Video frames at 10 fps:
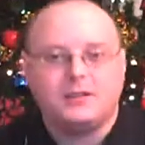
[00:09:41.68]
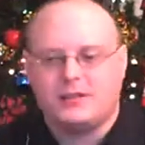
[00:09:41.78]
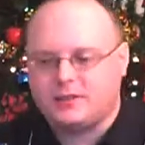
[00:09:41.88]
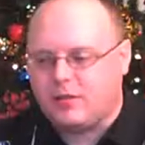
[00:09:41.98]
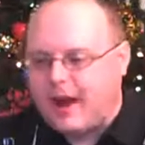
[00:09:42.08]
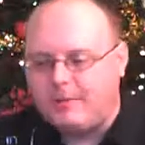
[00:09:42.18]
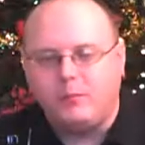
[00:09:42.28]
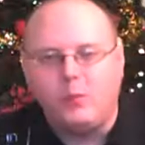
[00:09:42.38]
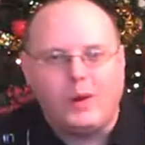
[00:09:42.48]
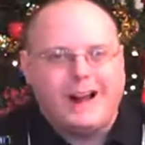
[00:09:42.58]
describe
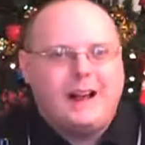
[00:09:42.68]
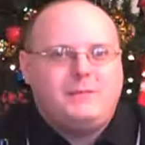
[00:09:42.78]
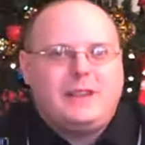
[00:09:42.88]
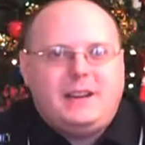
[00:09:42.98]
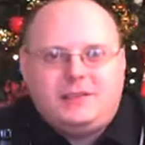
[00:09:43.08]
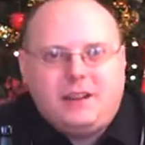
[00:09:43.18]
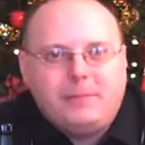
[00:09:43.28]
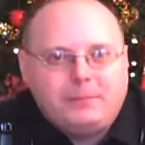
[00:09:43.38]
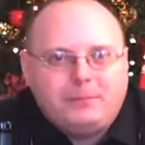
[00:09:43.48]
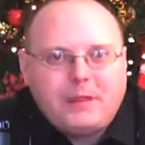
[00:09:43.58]
what I'm tasting
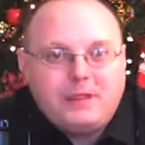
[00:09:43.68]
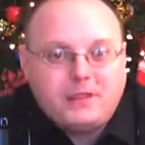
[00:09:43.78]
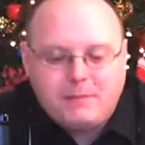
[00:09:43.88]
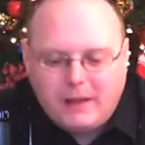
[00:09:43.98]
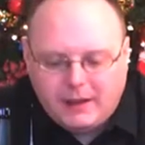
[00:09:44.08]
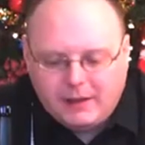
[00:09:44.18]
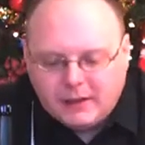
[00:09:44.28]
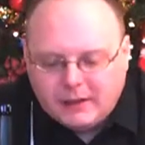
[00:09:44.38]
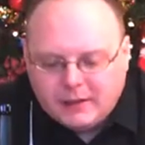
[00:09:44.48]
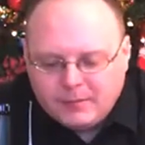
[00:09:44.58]
and smelling,
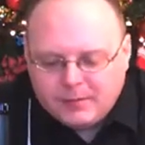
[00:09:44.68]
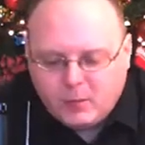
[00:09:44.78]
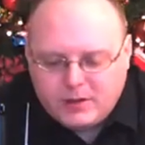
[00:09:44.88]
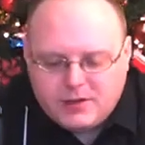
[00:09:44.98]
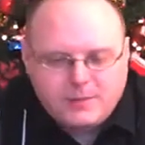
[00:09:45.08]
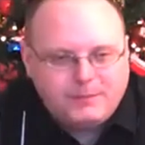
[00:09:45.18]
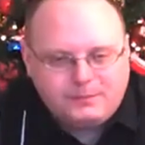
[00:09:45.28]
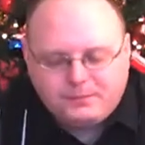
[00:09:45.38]
which